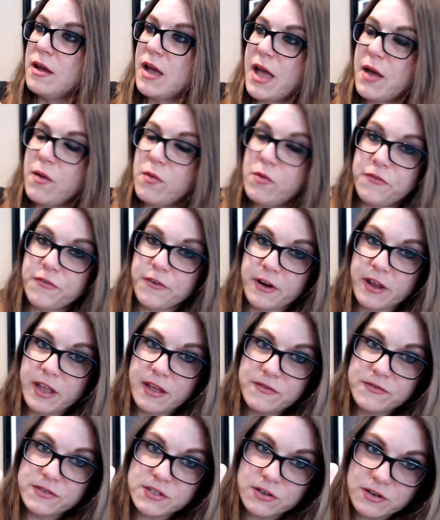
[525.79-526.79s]
I will
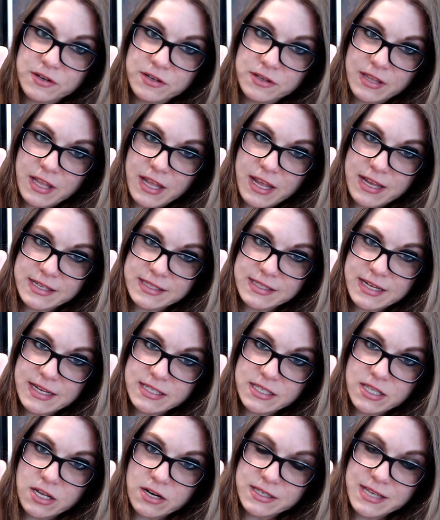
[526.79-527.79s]
forgive certain things
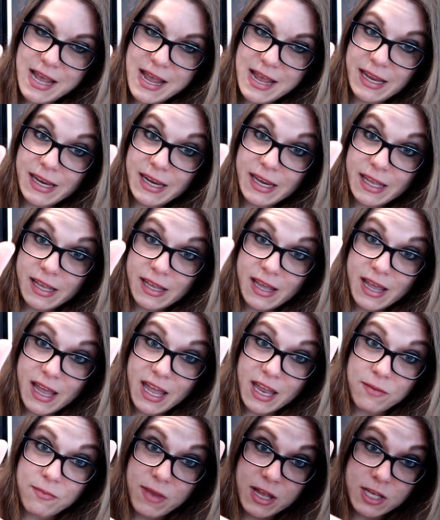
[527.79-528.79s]
because they're tiny
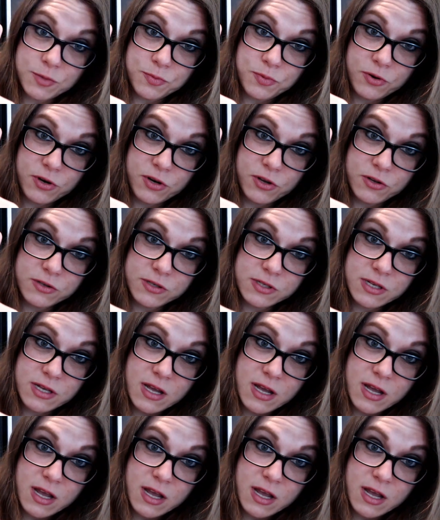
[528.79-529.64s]
and mass-produced.